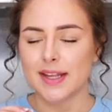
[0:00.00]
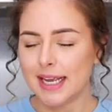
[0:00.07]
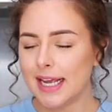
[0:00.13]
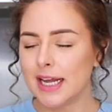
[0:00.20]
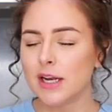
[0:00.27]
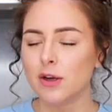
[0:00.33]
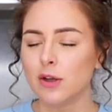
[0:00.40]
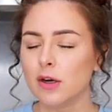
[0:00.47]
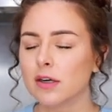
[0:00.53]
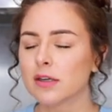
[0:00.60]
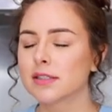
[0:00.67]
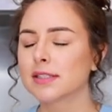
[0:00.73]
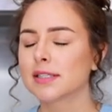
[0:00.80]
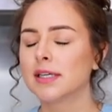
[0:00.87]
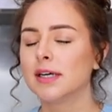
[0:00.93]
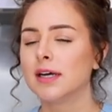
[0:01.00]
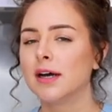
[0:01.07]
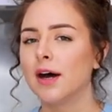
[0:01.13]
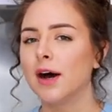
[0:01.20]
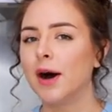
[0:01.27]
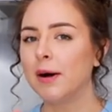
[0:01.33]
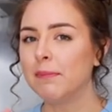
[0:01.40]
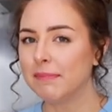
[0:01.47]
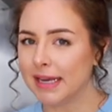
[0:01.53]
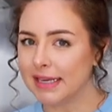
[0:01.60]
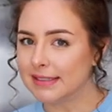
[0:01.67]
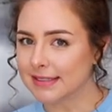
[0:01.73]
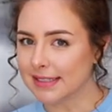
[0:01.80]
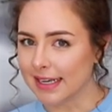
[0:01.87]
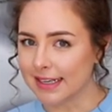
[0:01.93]
It looks
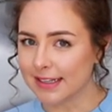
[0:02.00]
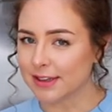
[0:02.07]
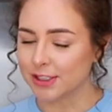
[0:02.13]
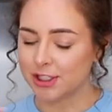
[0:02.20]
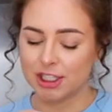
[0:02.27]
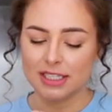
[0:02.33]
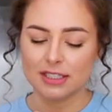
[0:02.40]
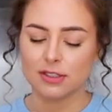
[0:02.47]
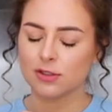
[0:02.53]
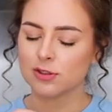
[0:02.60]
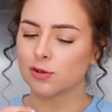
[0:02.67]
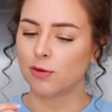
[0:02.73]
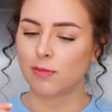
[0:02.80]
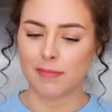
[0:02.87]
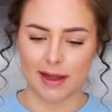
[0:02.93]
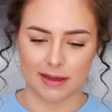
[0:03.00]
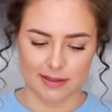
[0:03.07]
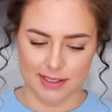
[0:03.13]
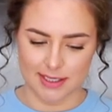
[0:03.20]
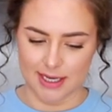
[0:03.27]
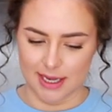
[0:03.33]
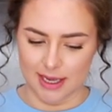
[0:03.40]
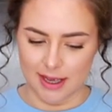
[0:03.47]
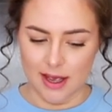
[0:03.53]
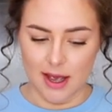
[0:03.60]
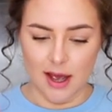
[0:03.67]
amazing. The cheese looks all melty.